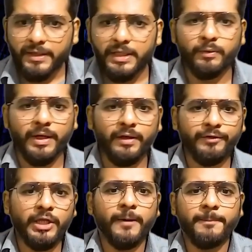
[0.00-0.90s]
In one
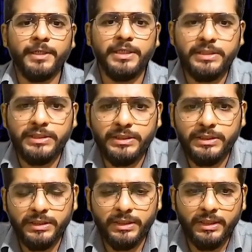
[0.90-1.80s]
of the companies,